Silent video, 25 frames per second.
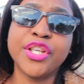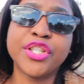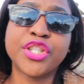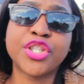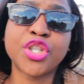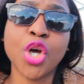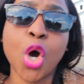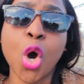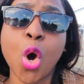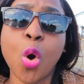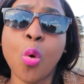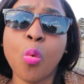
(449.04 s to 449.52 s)

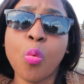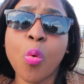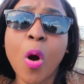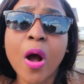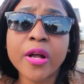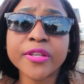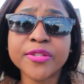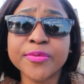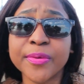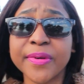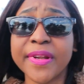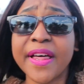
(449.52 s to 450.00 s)
So
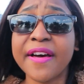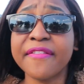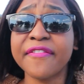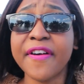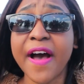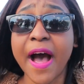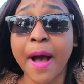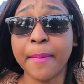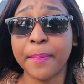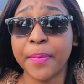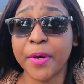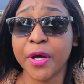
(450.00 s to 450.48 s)
what would have
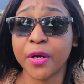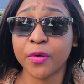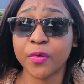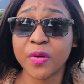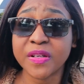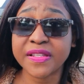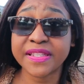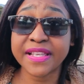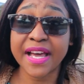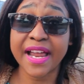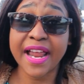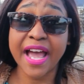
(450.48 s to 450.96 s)
happened
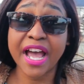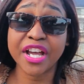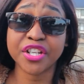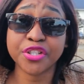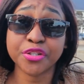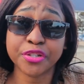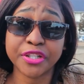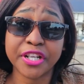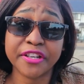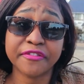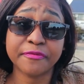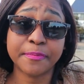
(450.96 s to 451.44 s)
was that I
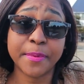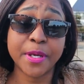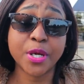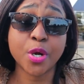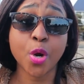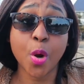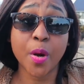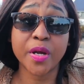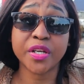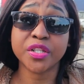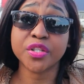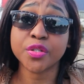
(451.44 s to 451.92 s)
should have
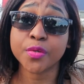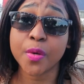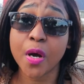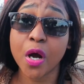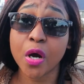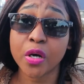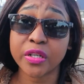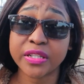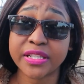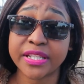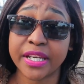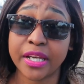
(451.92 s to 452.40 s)
been going to
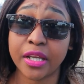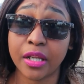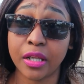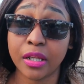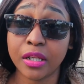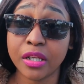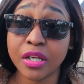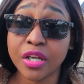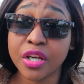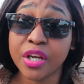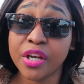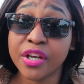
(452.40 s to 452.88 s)
a
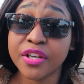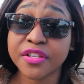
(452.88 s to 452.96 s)
hotel